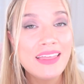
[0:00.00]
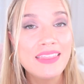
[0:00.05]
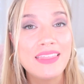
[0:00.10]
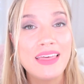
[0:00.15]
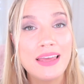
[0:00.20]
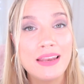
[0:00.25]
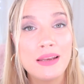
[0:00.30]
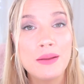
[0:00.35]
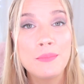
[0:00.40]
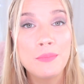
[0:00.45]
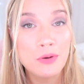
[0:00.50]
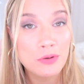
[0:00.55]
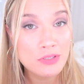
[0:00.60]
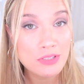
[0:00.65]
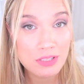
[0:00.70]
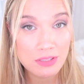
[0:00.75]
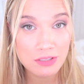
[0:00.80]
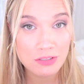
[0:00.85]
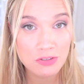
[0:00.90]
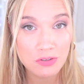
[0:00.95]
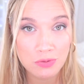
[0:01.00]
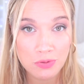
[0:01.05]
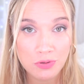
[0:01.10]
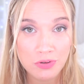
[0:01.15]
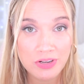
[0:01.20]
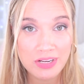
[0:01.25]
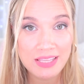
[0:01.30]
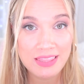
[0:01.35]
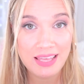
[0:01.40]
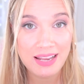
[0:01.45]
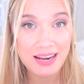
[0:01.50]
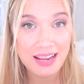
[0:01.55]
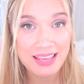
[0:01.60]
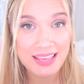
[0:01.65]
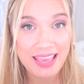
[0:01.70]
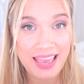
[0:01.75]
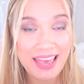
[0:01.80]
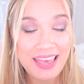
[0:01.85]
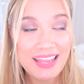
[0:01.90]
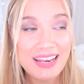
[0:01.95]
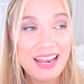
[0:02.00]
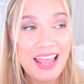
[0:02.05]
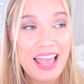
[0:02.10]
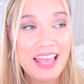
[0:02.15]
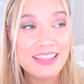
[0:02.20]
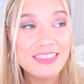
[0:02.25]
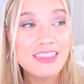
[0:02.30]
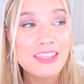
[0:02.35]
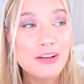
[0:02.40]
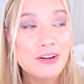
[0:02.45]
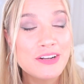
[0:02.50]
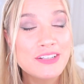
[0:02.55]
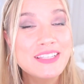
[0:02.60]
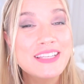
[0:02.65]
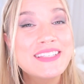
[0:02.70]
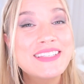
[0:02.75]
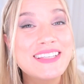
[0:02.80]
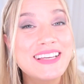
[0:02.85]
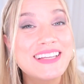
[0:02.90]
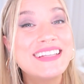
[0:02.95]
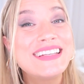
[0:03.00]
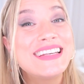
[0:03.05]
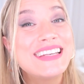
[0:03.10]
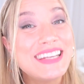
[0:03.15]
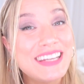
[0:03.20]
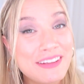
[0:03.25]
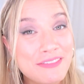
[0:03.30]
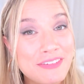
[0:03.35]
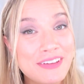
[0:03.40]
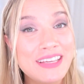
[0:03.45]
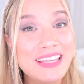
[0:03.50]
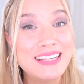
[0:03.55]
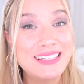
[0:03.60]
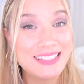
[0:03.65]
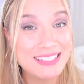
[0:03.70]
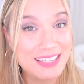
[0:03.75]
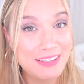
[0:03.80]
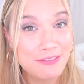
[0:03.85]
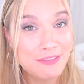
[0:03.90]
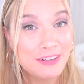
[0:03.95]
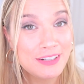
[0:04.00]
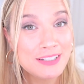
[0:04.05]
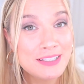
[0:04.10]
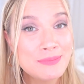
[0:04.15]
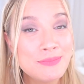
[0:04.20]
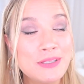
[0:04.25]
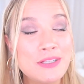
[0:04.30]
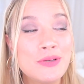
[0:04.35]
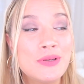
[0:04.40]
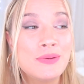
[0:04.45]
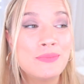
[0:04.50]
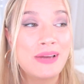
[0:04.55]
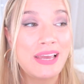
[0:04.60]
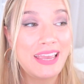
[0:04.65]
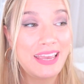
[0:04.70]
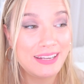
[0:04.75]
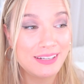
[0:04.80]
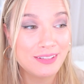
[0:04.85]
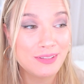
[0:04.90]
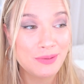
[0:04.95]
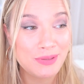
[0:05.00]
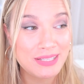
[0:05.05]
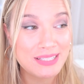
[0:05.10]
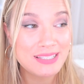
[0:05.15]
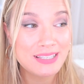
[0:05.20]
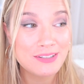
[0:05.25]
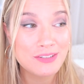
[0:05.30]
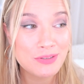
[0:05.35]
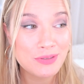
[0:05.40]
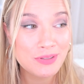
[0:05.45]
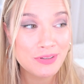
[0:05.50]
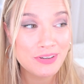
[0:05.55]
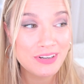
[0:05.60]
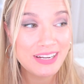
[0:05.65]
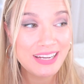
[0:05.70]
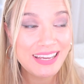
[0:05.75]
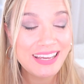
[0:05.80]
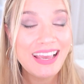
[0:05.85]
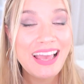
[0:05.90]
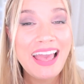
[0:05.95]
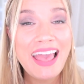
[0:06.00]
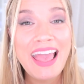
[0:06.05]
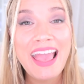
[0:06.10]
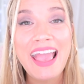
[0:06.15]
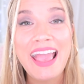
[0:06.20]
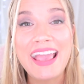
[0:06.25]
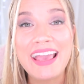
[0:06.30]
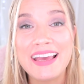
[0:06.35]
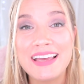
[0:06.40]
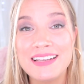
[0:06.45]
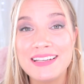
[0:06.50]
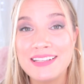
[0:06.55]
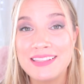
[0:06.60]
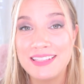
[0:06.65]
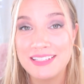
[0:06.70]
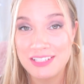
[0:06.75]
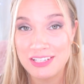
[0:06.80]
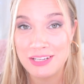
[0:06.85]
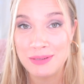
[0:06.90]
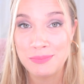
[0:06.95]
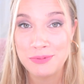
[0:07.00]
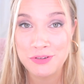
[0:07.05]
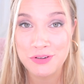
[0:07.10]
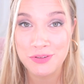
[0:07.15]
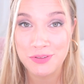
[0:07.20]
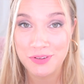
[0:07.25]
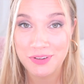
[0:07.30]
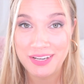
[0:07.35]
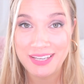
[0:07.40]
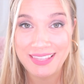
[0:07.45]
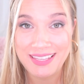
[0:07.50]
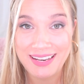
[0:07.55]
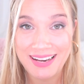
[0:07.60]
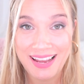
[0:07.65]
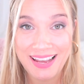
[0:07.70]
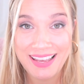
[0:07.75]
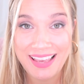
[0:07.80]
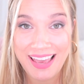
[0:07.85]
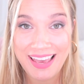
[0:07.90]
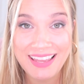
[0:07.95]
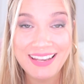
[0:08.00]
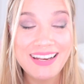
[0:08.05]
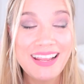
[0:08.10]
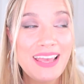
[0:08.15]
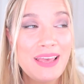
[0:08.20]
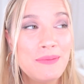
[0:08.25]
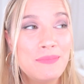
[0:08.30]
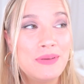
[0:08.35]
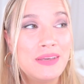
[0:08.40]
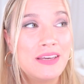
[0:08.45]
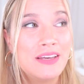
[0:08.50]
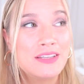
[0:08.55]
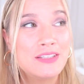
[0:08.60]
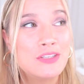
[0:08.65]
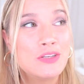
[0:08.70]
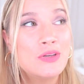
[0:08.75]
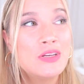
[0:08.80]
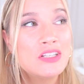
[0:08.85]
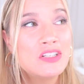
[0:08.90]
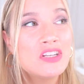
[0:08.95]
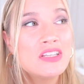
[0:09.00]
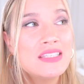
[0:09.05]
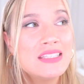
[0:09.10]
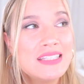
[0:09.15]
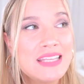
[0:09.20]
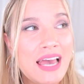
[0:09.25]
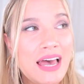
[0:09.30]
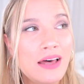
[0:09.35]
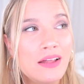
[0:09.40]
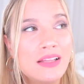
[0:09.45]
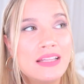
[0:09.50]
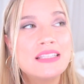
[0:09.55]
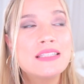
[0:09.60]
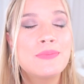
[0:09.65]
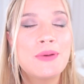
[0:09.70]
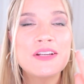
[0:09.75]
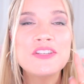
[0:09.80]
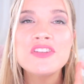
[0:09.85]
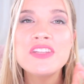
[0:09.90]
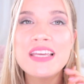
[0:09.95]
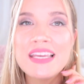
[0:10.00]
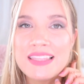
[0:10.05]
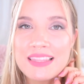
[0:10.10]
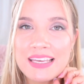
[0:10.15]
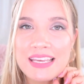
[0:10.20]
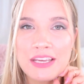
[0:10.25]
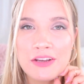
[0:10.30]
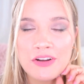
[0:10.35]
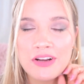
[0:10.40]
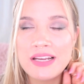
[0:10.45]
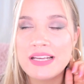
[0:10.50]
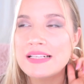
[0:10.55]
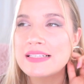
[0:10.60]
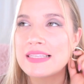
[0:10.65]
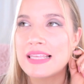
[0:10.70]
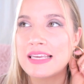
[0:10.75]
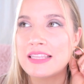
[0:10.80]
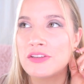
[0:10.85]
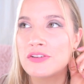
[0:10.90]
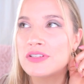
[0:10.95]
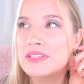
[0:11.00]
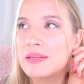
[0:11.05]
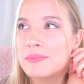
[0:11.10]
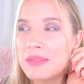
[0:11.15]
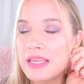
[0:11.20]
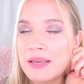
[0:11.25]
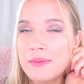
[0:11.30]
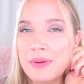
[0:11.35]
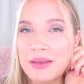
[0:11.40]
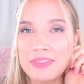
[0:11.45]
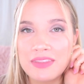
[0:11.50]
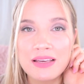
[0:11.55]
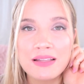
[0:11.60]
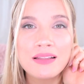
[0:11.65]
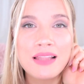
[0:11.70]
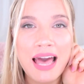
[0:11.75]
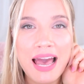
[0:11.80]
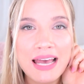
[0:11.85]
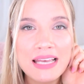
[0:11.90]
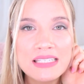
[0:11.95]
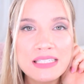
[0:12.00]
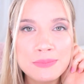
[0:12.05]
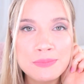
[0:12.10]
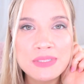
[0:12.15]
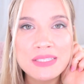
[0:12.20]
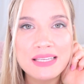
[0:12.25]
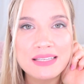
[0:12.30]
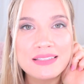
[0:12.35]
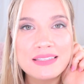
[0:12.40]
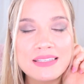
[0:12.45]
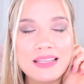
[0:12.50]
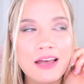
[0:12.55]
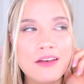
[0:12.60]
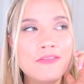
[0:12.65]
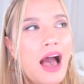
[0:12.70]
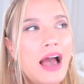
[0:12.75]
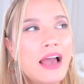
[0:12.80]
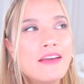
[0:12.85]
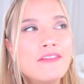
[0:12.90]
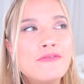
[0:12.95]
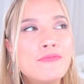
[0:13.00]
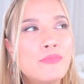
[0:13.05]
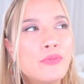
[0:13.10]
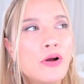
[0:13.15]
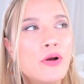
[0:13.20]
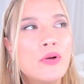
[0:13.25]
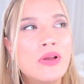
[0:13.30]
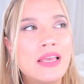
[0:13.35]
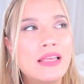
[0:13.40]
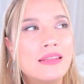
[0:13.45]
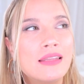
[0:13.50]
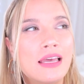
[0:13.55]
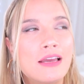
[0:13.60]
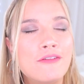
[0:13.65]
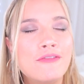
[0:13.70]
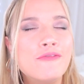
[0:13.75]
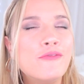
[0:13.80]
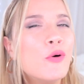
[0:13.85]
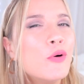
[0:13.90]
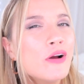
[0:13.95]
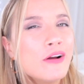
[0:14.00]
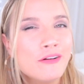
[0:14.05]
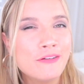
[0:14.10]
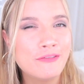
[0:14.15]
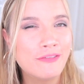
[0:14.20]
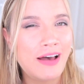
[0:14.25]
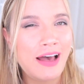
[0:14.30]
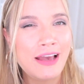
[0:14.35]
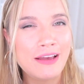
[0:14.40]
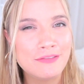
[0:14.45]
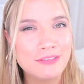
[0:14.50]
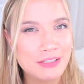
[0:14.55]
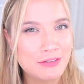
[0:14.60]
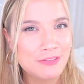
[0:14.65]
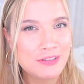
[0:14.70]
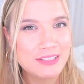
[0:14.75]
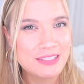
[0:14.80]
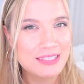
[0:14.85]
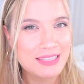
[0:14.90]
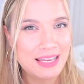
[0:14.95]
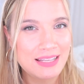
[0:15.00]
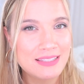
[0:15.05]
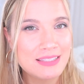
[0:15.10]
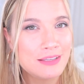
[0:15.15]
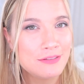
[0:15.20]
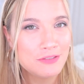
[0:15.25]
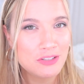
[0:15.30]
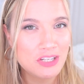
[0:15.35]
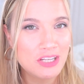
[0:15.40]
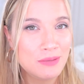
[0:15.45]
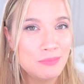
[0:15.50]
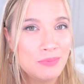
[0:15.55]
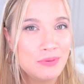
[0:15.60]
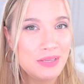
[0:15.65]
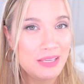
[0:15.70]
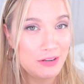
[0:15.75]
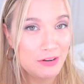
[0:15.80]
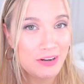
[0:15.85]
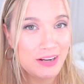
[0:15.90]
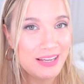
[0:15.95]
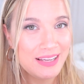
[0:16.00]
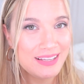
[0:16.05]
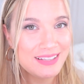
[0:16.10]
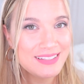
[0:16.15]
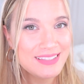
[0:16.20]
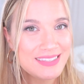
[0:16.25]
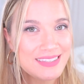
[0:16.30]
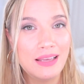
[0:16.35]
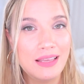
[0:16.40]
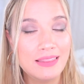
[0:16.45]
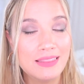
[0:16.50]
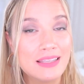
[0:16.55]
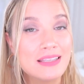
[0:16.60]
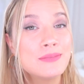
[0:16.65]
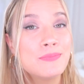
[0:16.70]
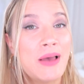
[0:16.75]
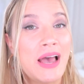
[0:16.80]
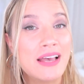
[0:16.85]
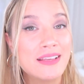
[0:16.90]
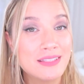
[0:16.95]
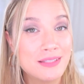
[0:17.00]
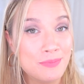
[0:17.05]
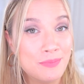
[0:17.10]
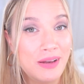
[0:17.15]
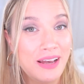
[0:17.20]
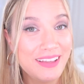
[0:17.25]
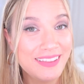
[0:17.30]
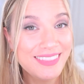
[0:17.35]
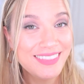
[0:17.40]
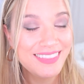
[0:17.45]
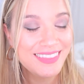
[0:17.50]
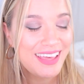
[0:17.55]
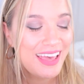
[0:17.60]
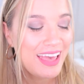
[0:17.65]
than most of the jewelry that I get. And there is a significant difference between my Ana Luisa jewelry and the cheap jewelry that I get because you could just tell, especially in the earrings, like there's something about the clasps and stuff. I've broken like 4 or 5 different sets of cheap earrings in this past month,